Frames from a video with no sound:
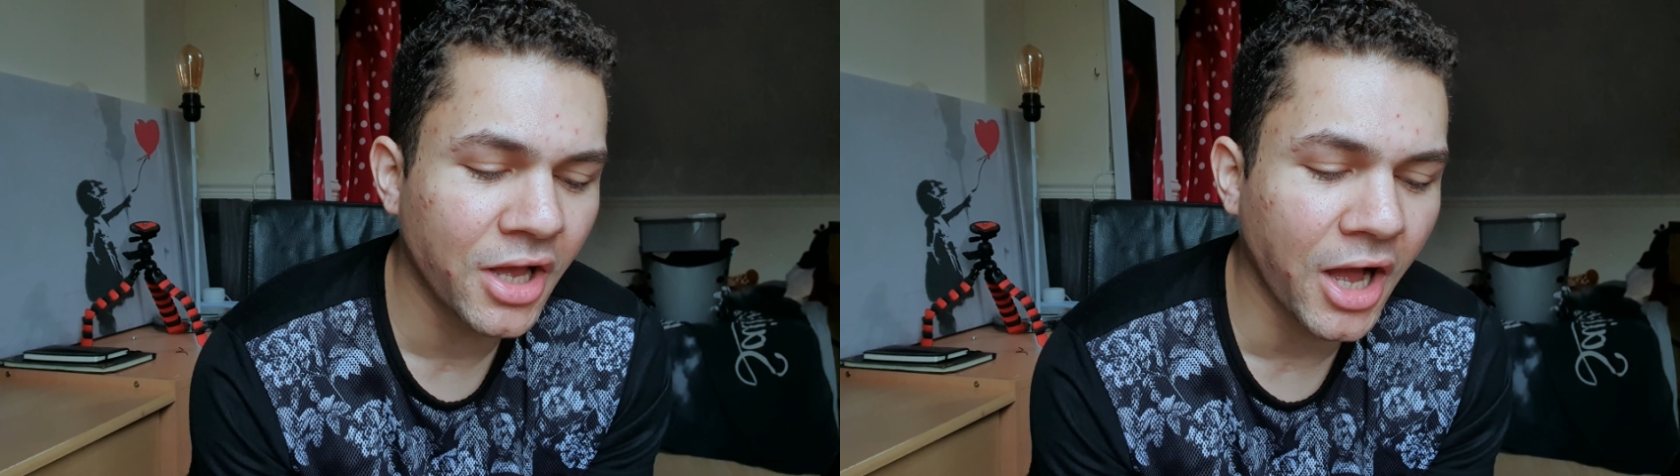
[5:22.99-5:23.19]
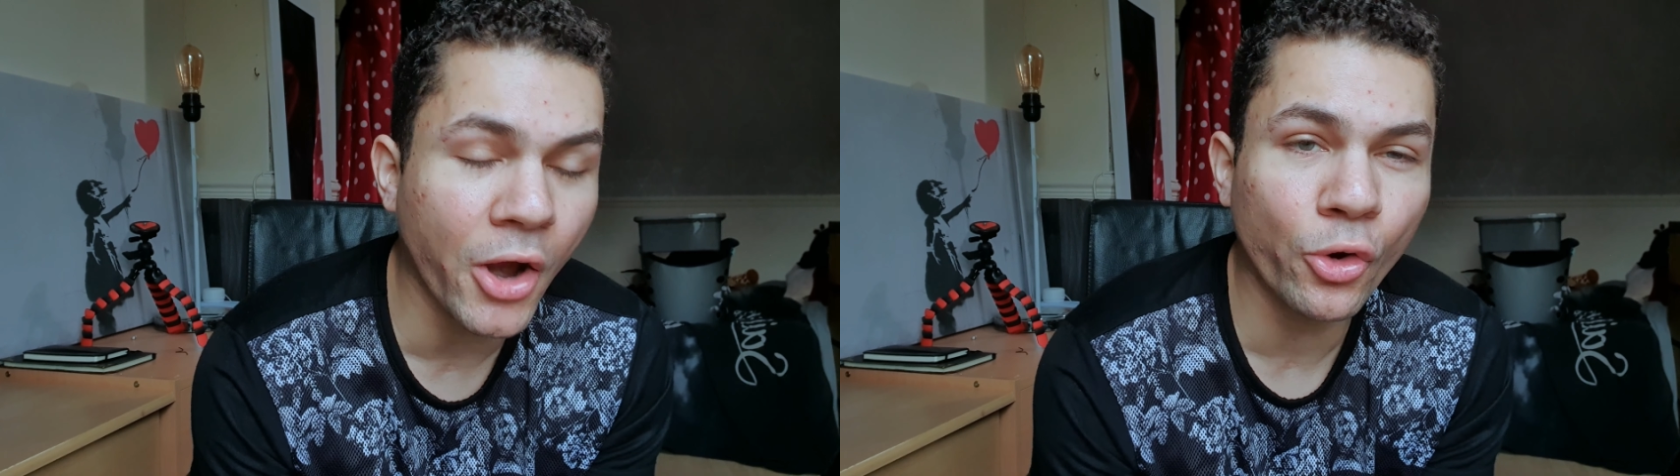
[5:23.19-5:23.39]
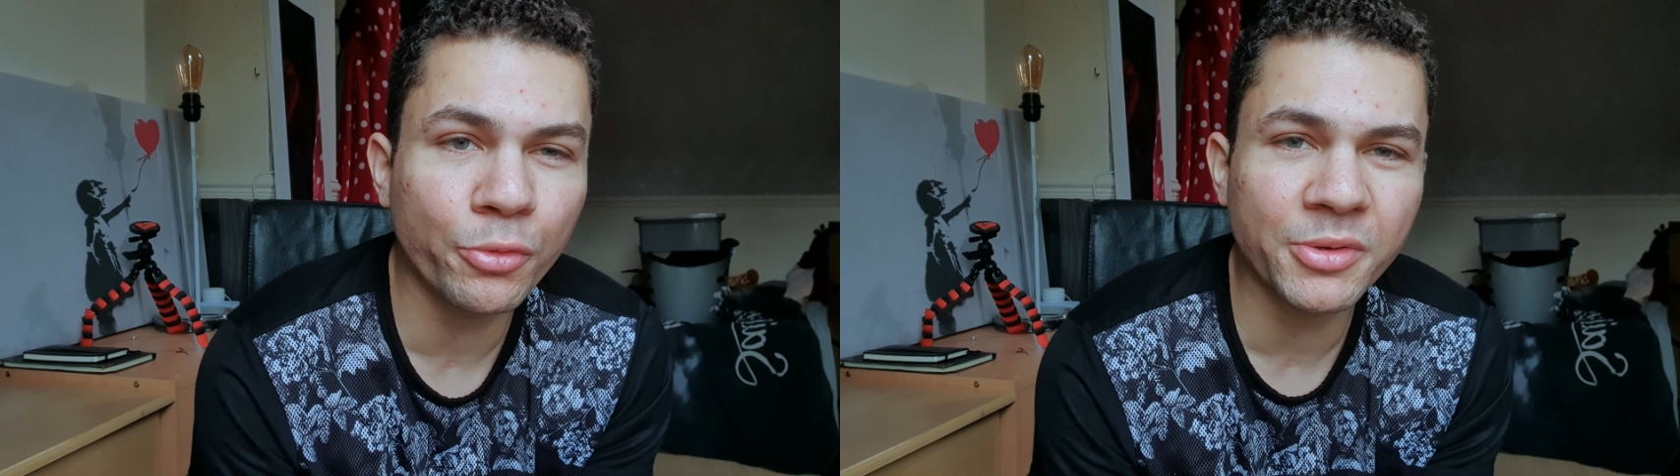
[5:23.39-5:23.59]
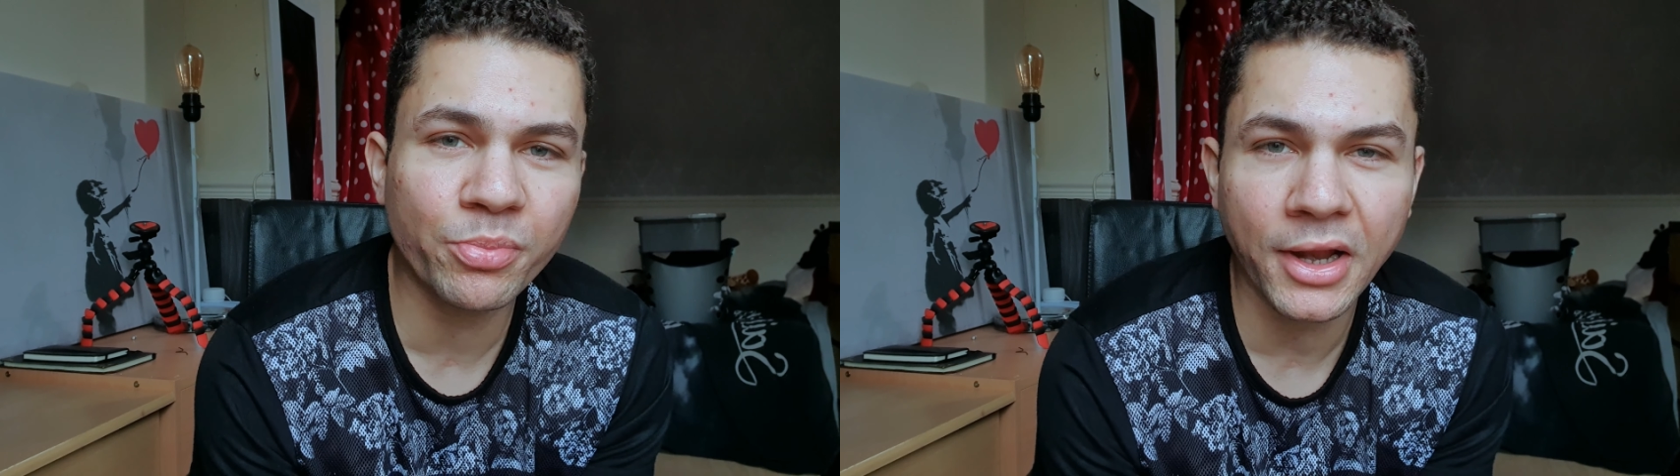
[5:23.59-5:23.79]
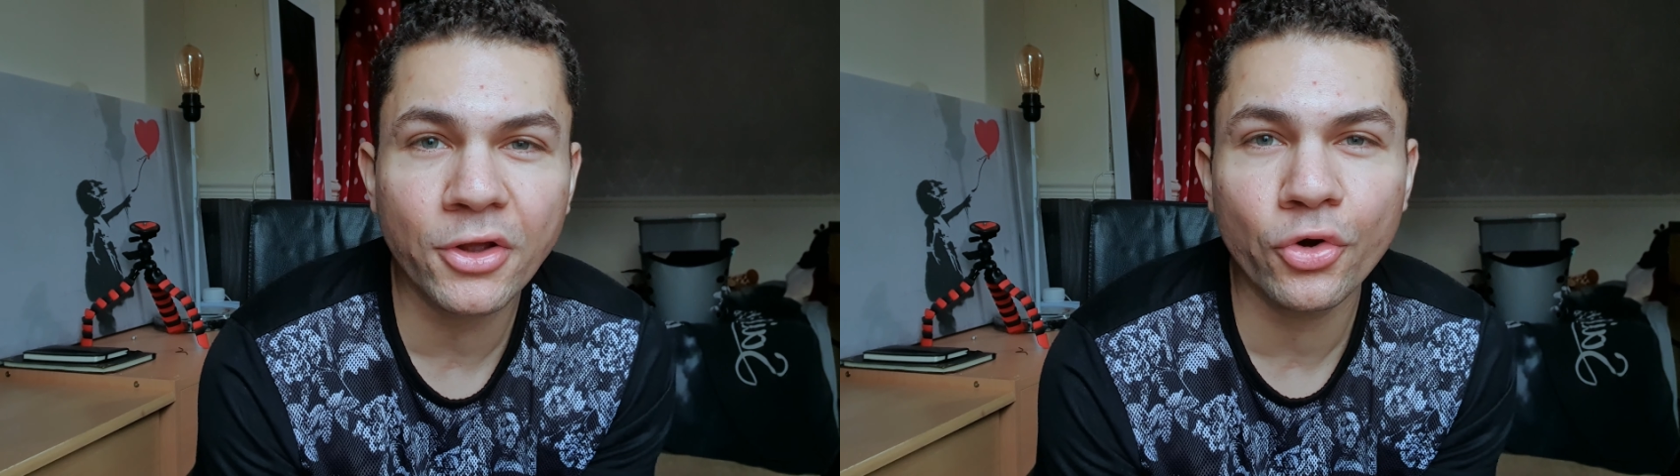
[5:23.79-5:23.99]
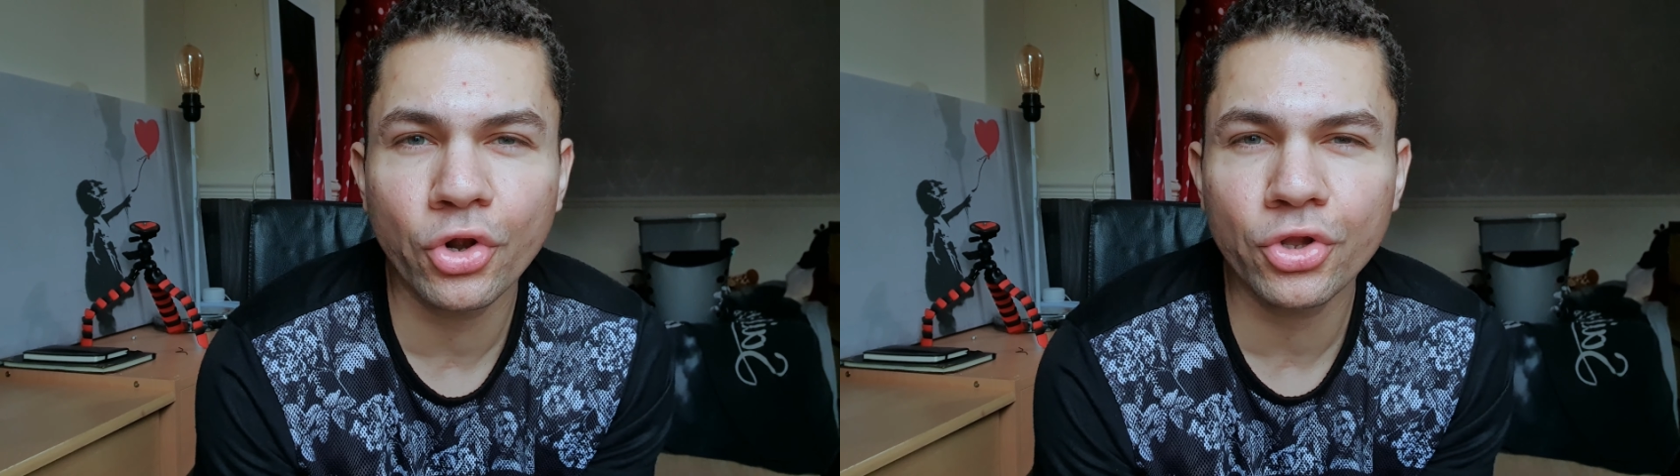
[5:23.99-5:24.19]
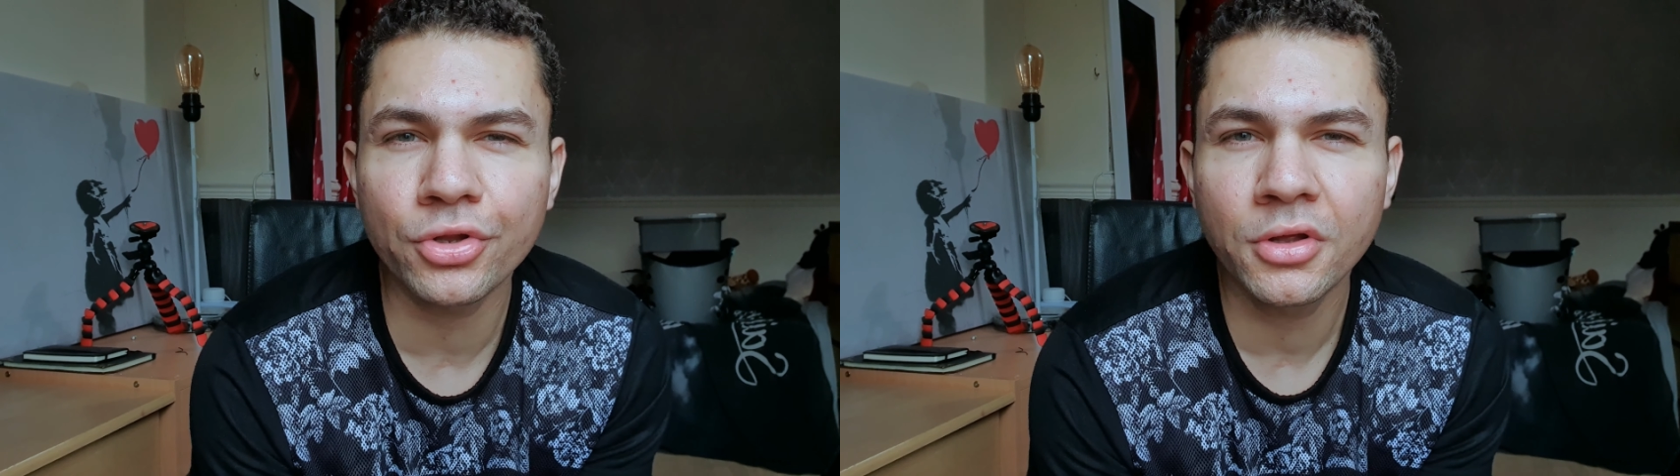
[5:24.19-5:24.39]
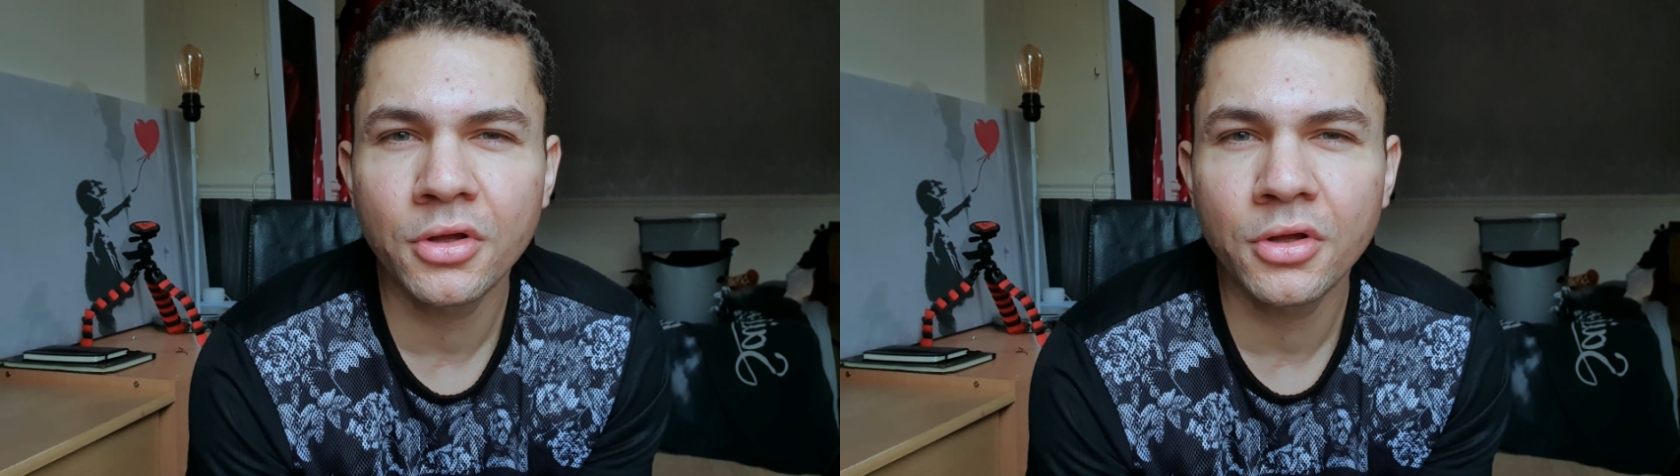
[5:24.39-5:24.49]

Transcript: I will be prank calling